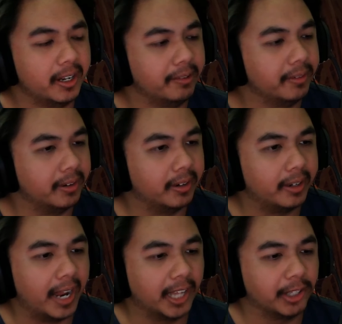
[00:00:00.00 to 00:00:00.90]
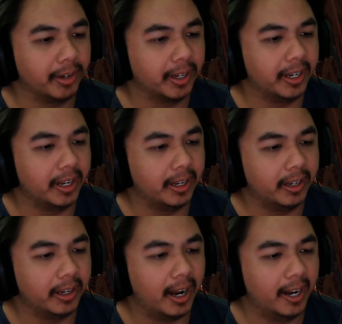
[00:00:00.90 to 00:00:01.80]
even gathering
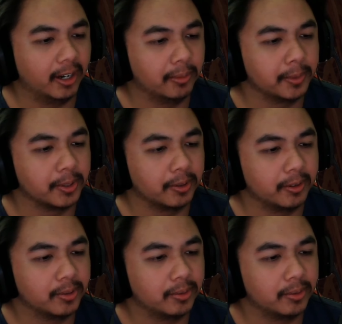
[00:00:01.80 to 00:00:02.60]
any items or